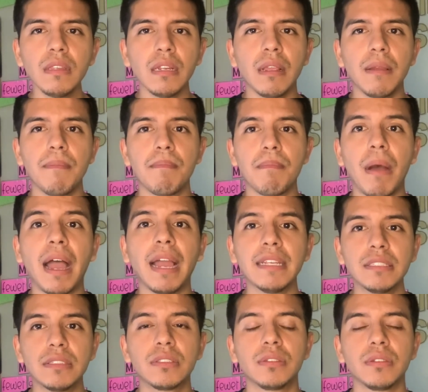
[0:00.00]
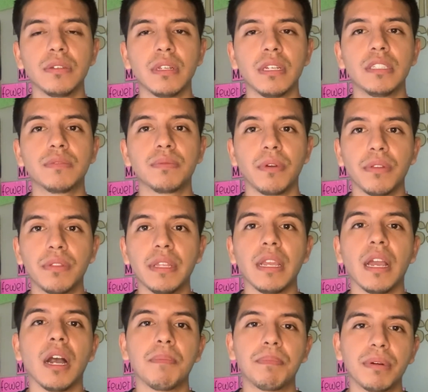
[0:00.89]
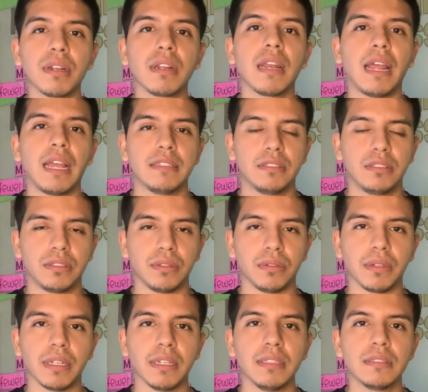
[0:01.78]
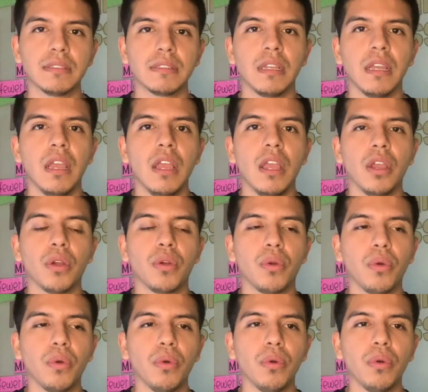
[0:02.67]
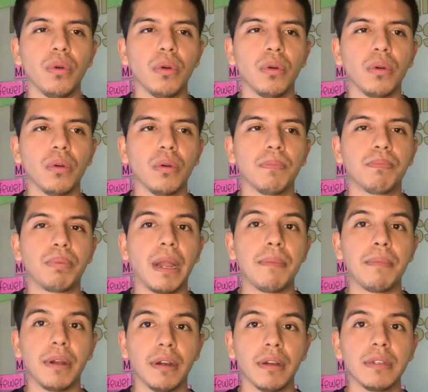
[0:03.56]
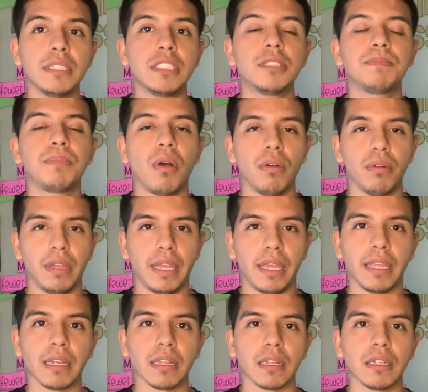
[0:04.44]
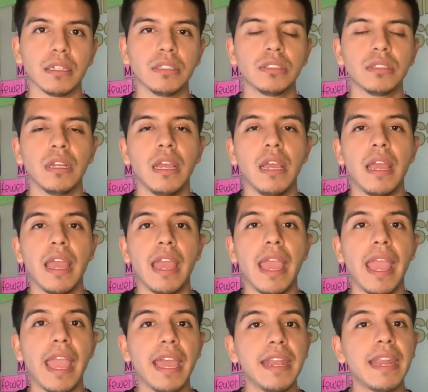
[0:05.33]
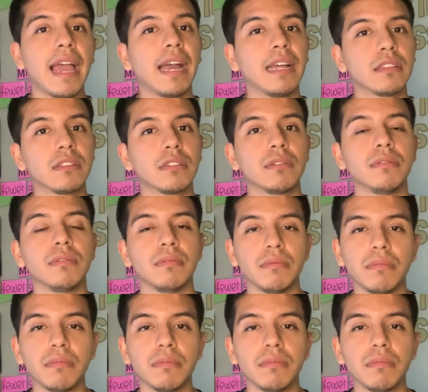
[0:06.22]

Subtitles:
My students were the upper class students who primarily spoke English and had the